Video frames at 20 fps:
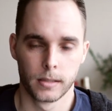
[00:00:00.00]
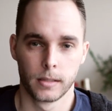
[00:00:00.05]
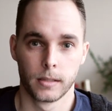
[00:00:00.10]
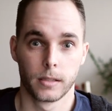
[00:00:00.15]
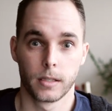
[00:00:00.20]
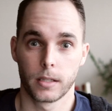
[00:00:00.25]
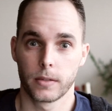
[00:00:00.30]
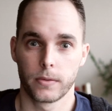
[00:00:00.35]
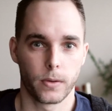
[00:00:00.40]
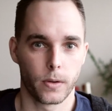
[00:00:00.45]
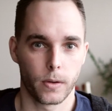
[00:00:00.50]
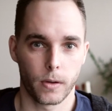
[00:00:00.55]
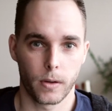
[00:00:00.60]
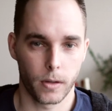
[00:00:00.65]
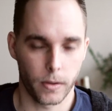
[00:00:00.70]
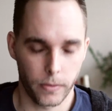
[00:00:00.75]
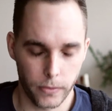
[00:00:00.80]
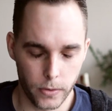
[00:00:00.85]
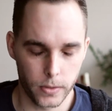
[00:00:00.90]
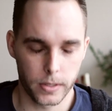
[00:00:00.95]
just for
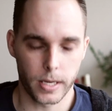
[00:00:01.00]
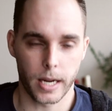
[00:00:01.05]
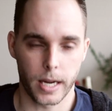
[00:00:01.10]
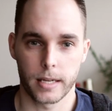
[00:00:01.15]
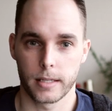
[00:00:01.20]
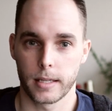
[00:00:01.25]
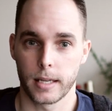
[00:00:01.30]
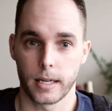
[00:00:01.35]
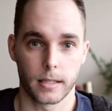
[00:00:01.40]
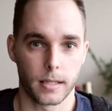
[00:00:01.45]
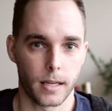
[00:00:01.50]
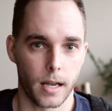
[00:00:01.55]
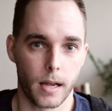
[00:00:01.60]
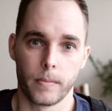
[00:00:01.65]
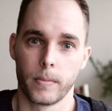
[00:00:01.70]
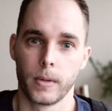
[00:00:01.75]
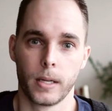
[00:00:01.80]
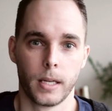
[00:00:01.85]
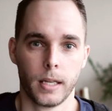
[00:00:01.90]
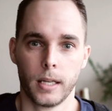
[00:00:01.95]
a few seconds at a time,
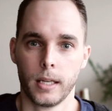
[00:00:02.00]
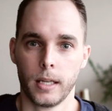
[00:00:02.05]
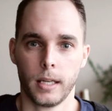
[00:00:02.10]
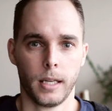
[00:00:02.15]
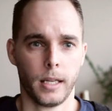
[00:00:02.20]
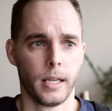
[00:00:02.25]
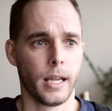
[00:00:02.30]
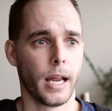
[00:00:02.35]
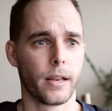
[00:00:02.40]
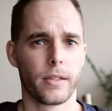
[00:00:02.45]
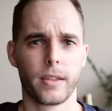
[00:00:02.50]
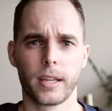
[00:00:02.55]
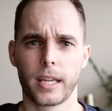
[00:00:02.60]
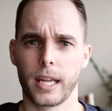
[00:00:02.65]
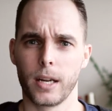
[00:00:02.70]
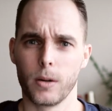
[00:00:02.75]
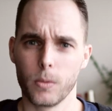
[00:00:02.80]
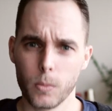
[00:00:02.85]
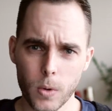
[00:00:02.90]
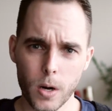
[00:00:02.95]
and
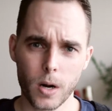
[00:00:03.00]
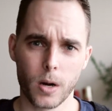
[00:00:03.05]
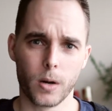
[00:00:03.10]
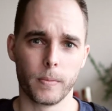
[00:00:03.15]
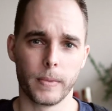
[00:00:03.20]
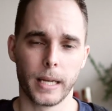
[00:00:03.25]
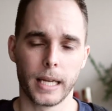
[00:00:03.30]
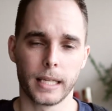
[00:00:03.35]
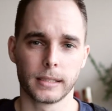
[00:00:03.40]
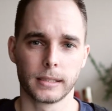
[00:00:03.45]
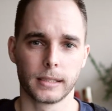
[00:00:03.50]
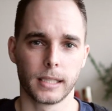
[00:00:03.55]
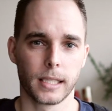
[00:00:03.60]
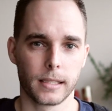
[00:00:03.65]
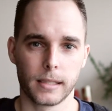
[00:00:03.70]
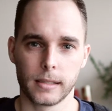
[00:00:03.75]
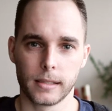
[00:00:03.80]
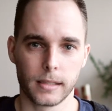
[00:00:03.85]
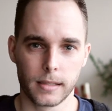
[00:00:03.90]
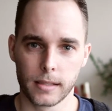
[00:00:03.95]
thinking, whoa, man,
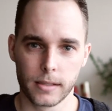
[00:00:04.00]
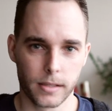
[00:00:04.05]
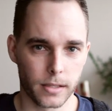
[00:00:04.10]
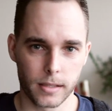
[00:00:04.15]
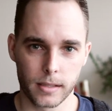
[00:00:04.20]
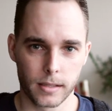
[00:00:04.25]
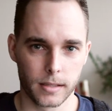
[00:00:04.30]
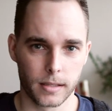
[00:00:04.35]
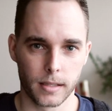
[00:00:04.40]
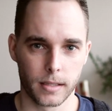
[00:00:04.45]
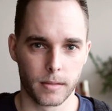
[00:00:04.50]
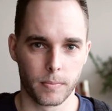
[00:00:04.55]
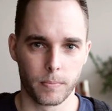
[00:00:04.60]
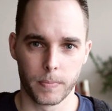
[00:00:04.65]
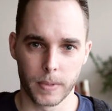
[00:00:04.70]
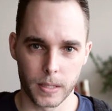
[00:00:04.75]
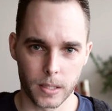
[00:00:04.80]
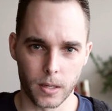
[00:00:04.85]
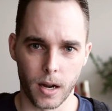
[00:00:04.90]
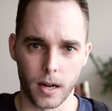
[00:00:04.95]
this is just this
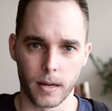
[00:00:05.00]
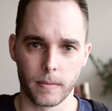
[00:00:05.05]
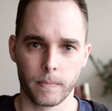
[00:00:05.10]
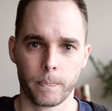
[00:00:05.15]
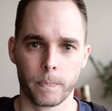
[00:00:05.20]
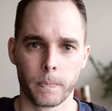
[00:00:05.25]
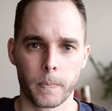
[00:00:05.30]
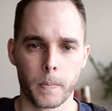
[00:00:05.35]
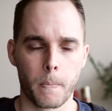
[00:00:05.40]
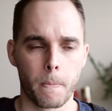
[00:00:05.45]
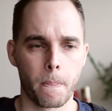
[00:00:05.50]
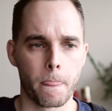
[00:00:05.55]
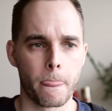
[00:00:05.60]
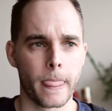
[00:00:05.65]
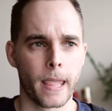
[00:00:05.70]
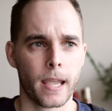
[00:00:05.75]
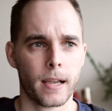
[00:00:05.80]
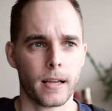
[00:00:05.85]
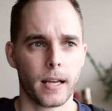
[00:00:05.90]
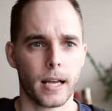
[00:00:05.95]
bizarre.
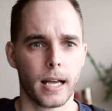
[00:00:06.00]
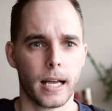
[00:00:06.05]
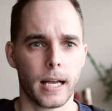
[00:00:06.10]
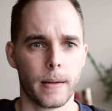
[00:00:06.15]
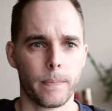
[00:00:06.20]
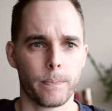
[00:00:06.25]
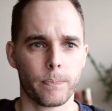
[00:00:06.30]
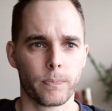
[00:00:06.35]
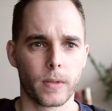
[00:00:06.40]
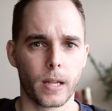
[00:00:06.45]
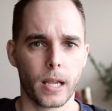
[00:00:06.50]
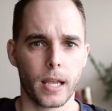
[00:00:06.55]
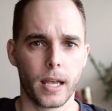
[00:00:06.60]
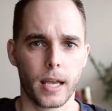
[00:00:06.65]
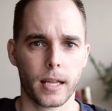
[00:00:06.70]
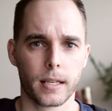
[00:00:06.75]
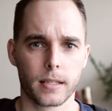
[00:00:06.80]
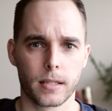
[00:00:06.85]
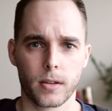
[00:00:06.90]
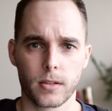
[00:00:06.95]

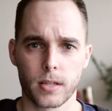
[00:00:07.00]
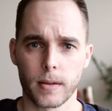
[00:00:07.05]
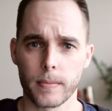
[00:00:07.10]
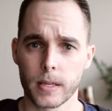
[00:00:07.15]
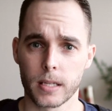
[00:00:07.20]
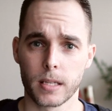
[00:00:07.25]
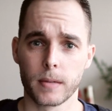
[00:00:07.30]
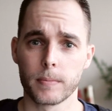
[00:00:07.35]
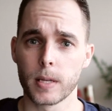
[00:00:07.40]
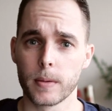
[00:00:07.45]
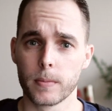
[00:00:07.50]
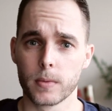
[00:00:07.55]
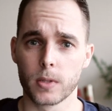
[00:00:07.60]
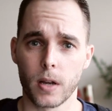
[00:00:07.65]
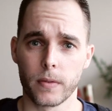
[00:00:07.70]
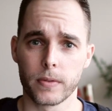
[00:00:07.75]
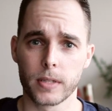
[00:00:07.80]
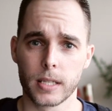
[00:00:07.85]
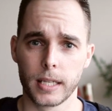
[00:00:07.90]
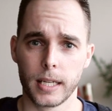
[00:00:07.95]
And so some of the symptoms,
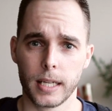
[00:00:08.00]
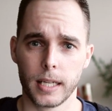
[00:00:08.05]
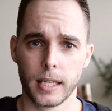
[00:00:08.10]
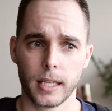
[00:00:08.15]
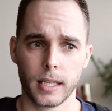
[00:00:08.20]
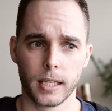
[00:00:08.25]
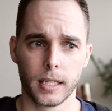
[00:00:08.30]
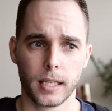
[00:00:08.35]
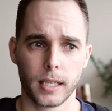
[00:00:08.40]
obviously,